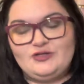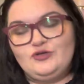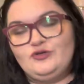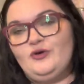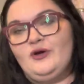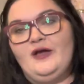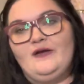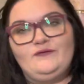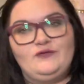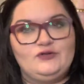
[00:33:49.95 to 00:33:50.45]
You don't
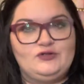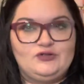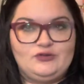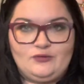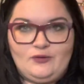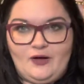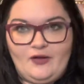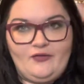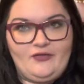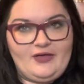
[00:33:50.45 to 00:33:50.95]
have to do
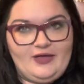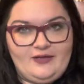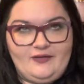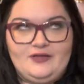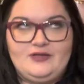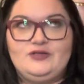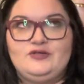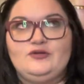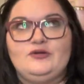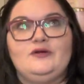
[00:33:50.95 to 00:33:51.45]
all that.
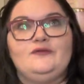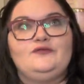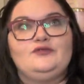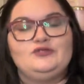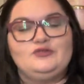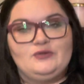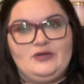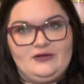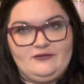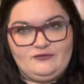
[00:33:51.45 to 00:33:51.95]
Like you don't have to
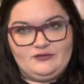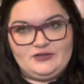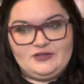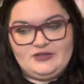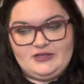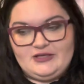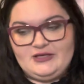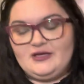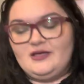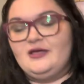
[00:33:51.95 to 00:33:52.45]
do
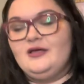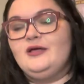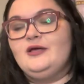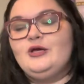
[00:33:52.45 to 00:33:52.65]
everything.